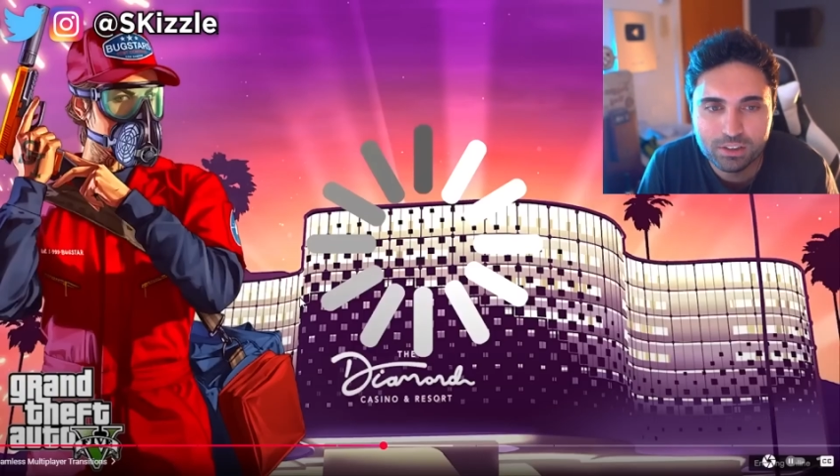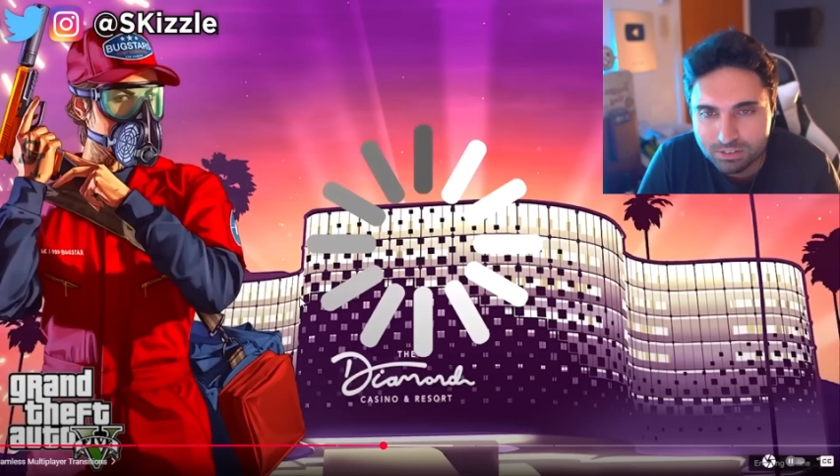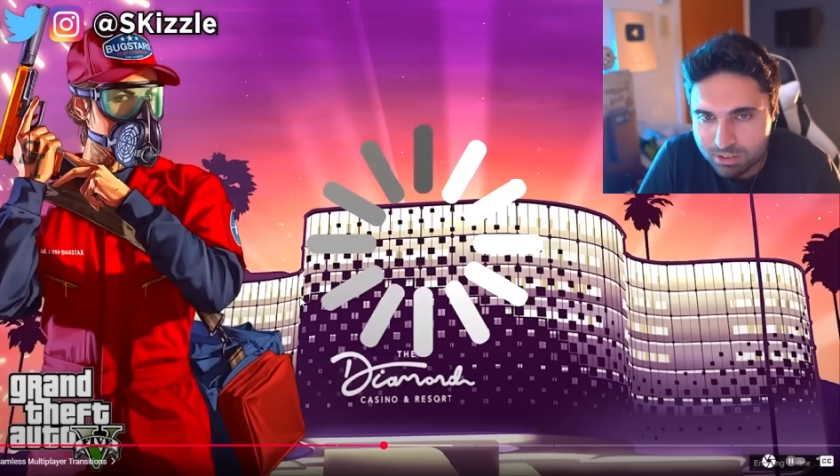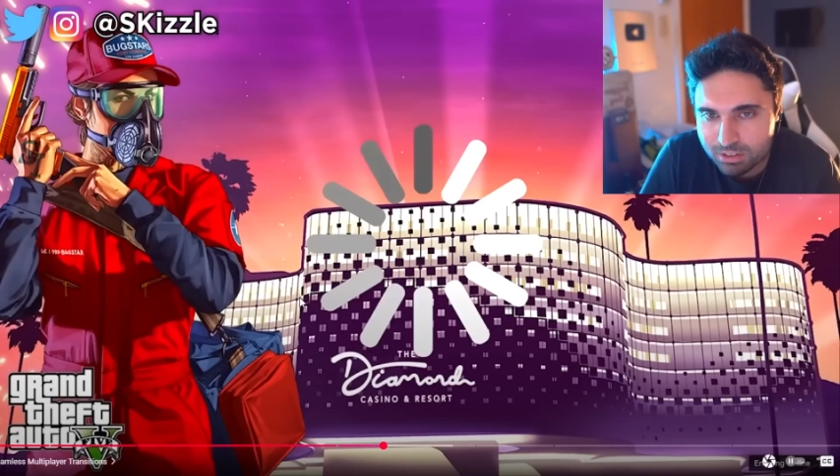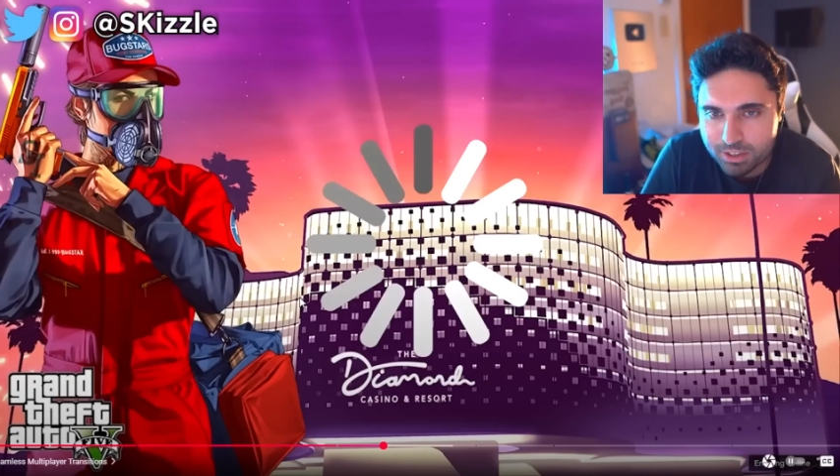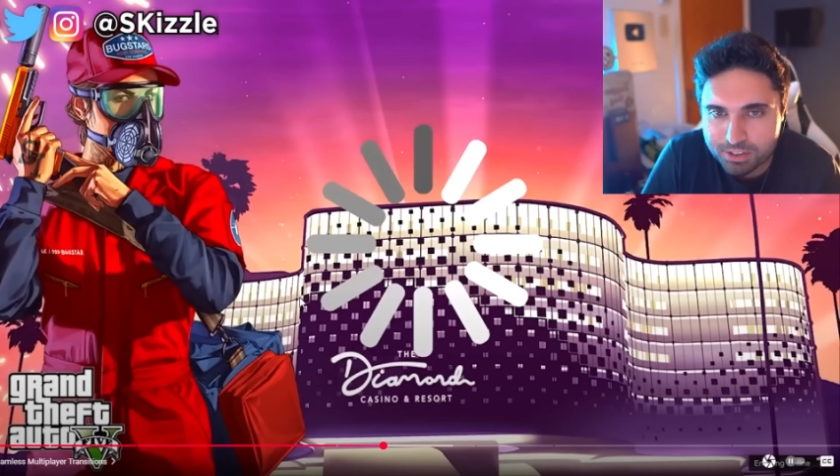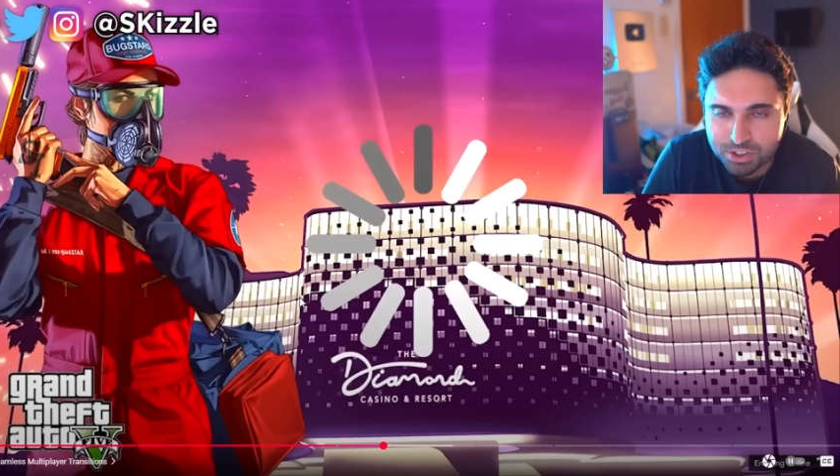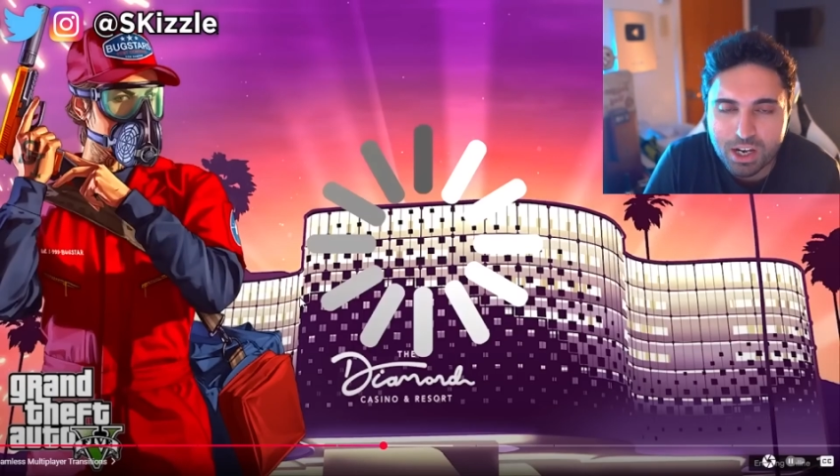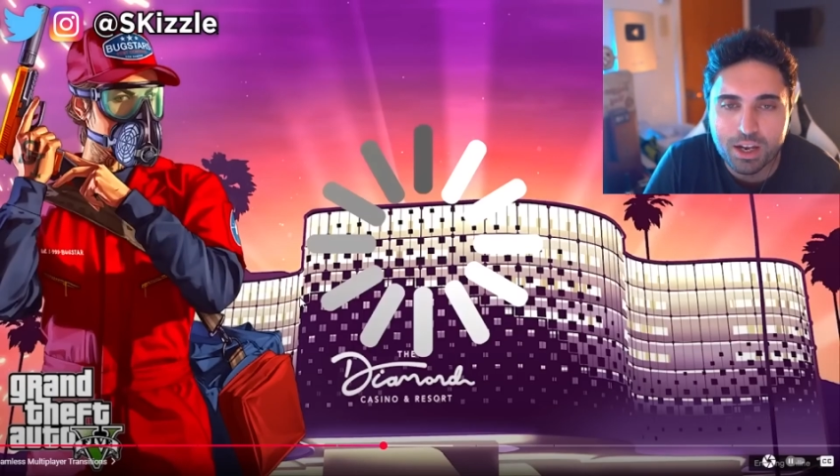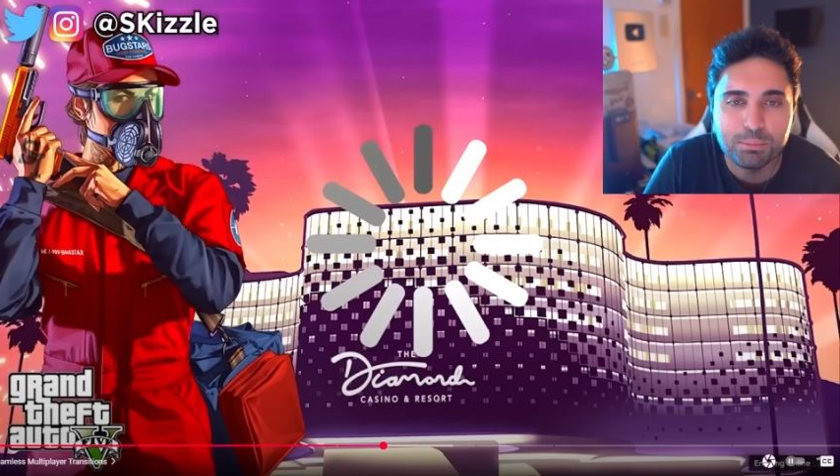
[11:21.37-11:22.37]
It still takes
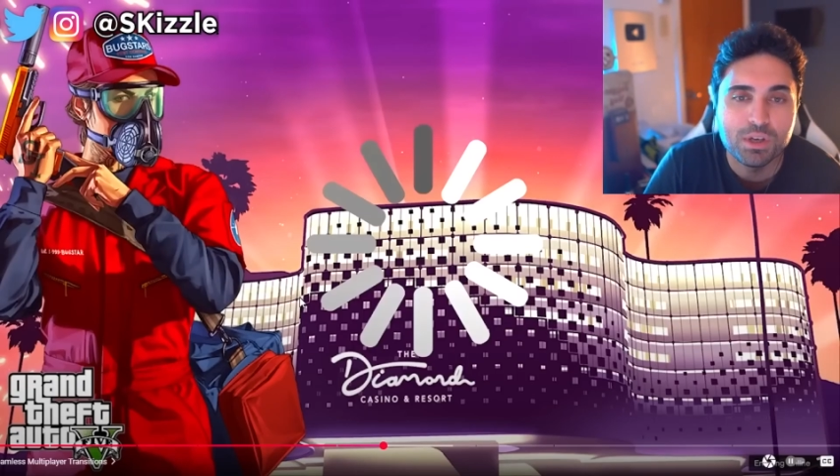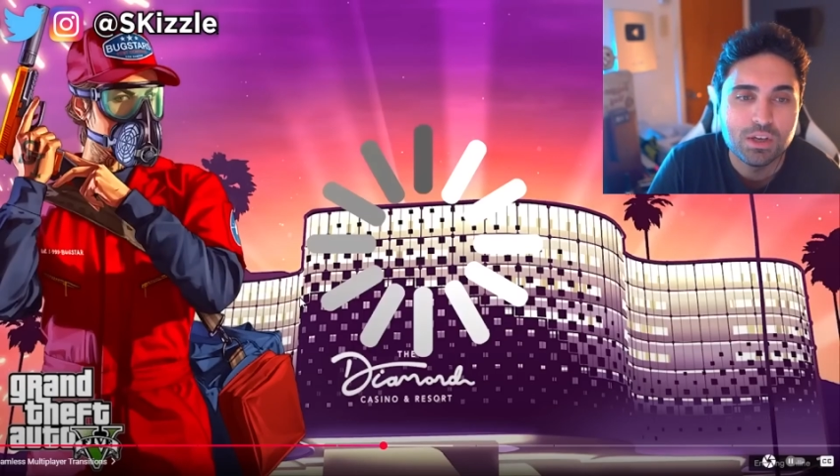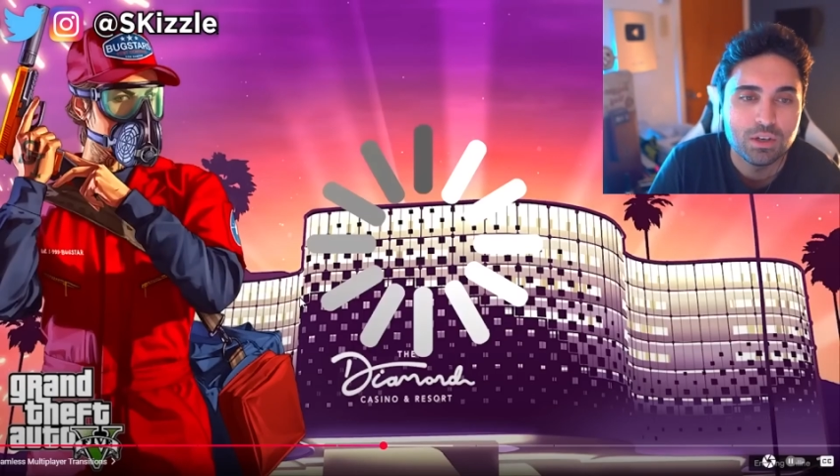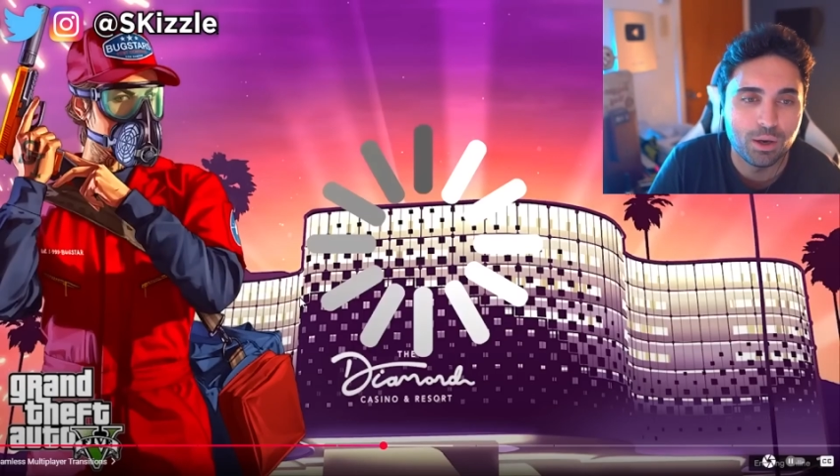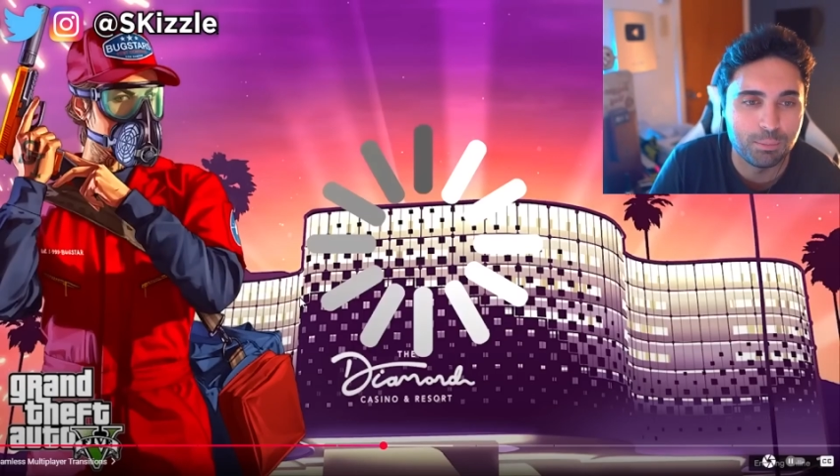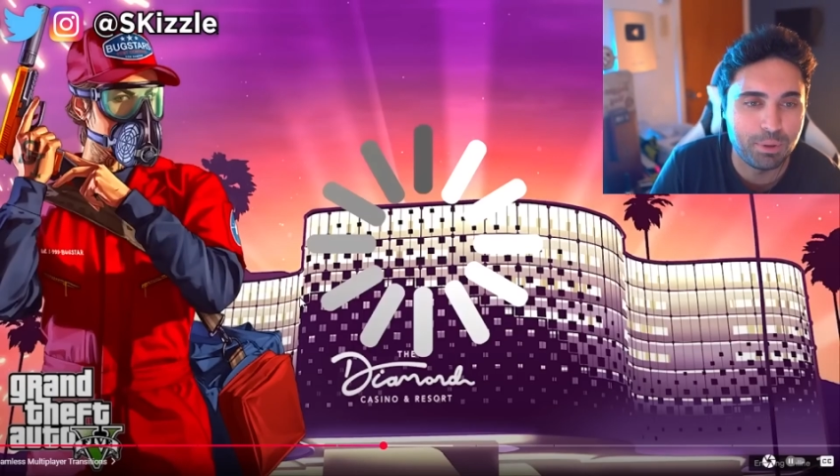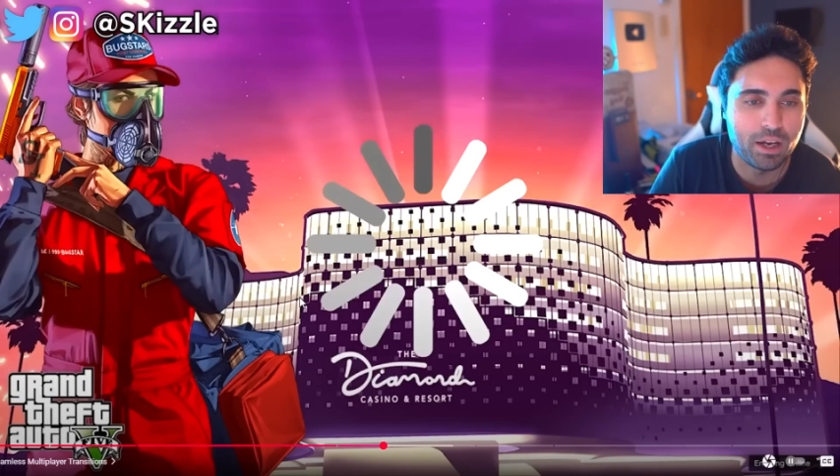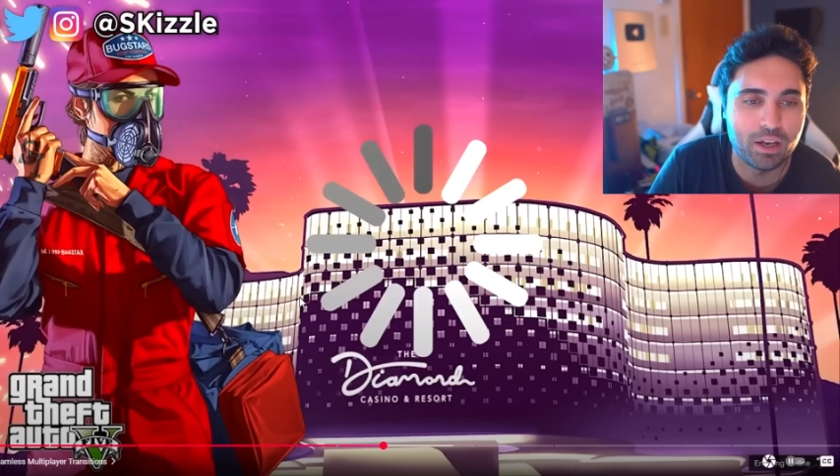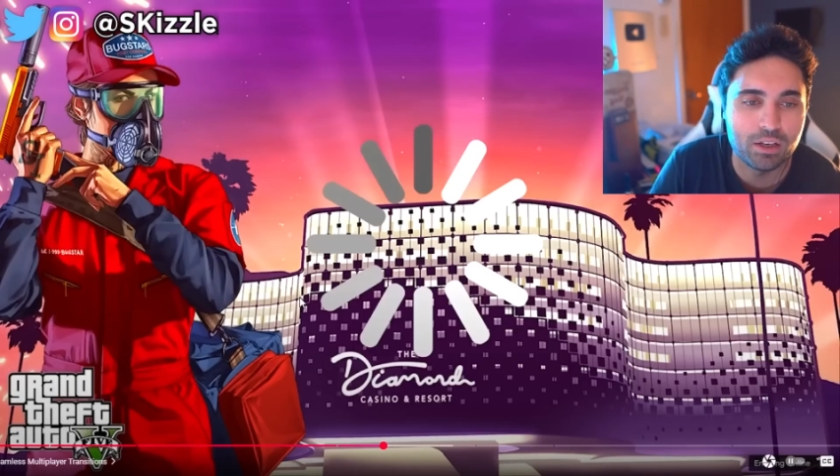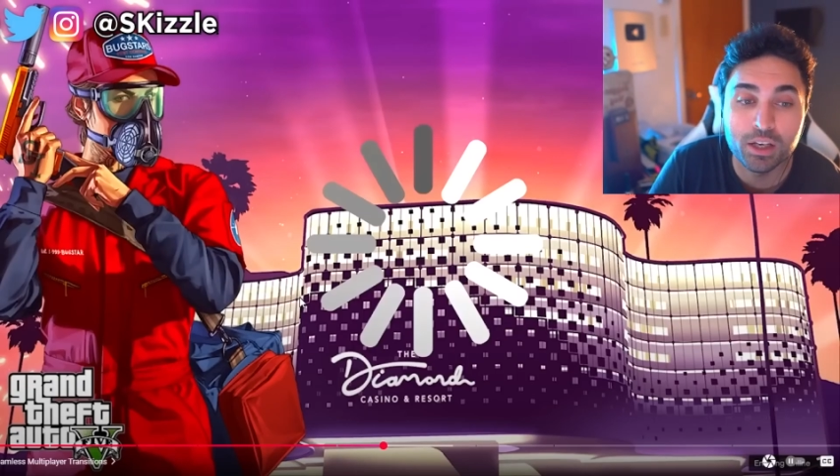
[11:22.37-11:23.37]
time, but